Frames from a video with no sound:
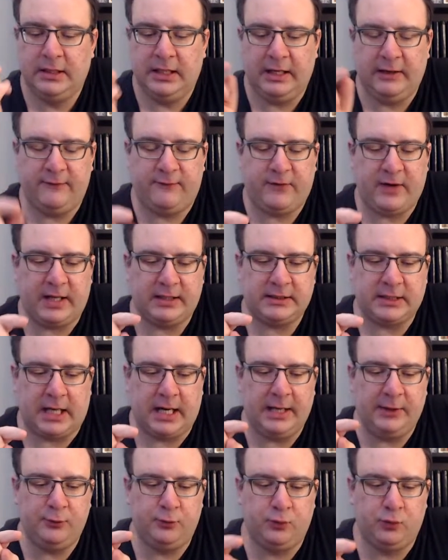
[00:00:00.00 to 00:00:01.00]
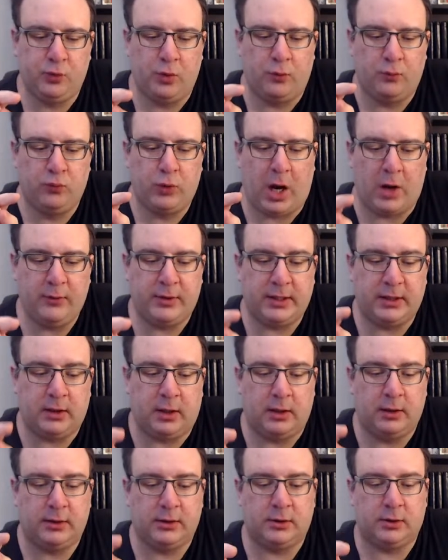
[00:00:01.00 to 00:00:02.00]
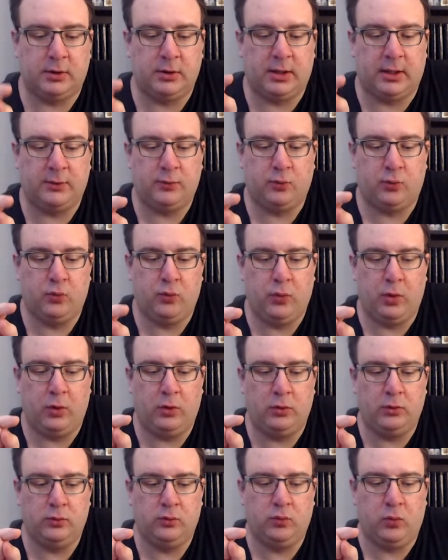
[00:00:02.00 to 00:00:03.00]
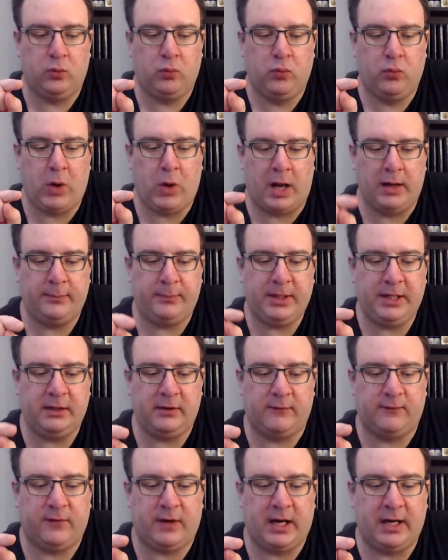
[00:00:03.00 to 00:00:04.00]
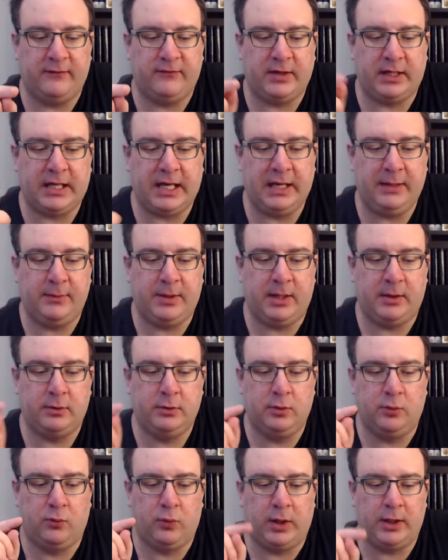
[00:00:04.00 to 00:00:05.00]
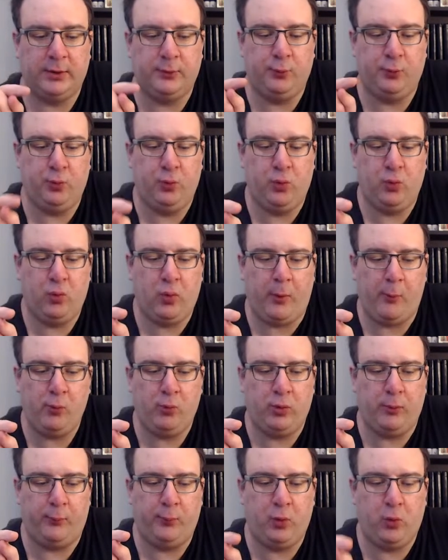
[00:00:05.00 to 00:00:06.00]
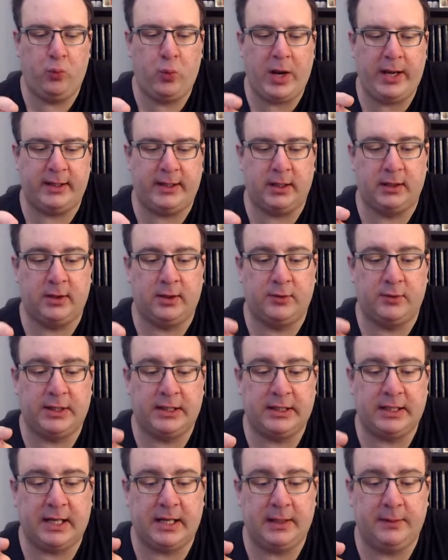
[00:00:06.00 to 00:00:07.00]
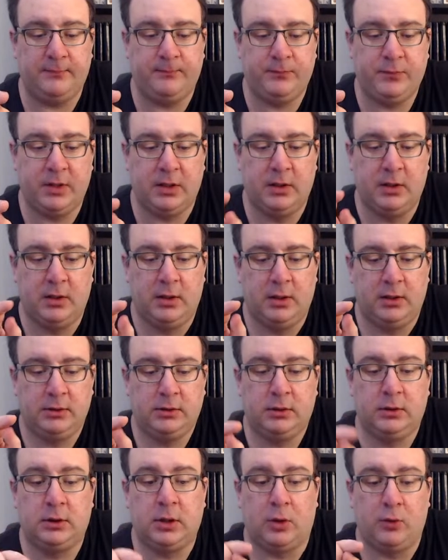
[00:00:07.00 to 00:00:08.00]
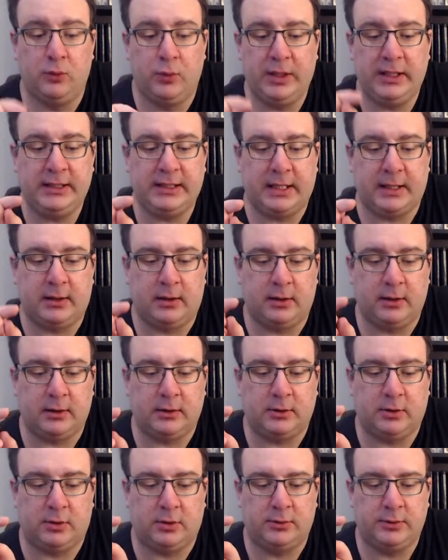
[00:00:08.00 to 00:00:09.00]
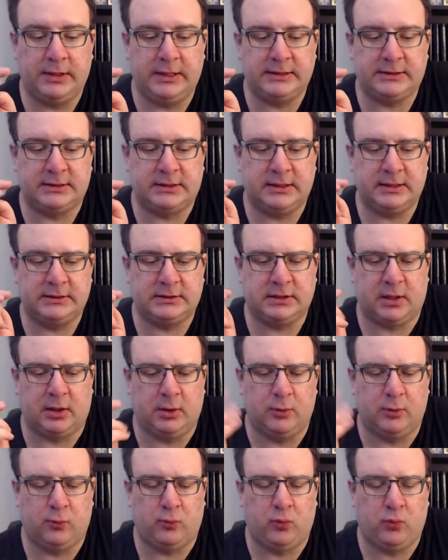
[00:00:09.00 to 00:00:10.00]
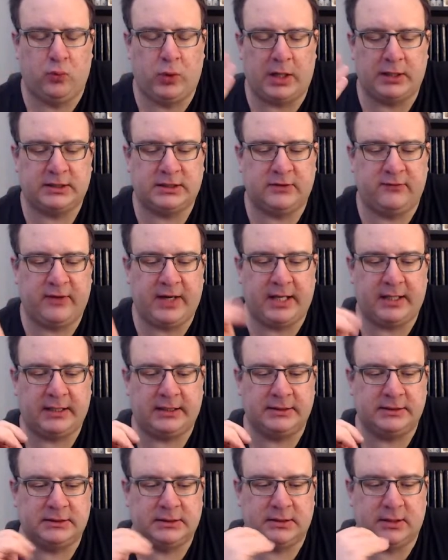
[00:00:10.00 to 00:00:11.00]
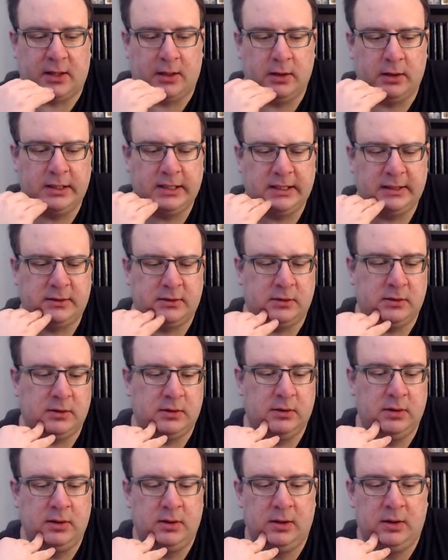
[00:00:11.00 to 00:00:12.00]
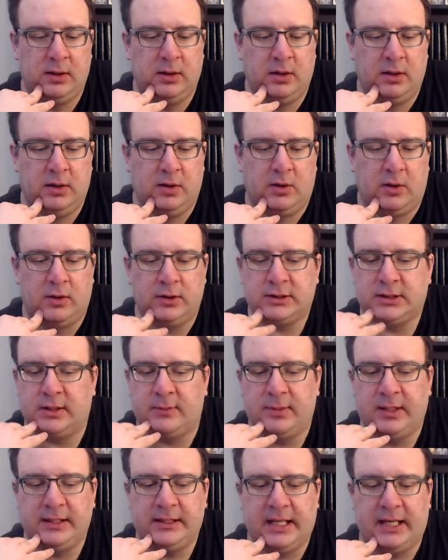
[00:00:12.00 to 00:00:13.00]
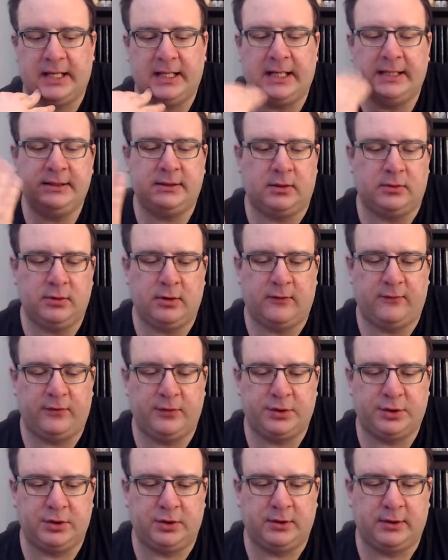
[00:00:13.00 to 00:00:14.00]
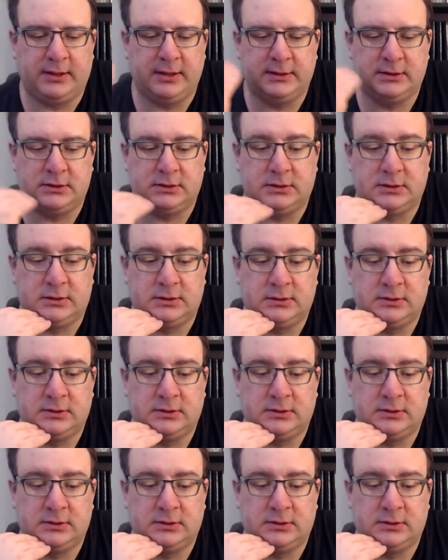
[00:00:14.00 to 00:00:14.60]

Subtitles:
in fact, I wrote an article on 1 Peter 5. It came out 1 week ago today. Go read that article. It's called "What's the Vatican's Target" or something like that. I don't know for sure because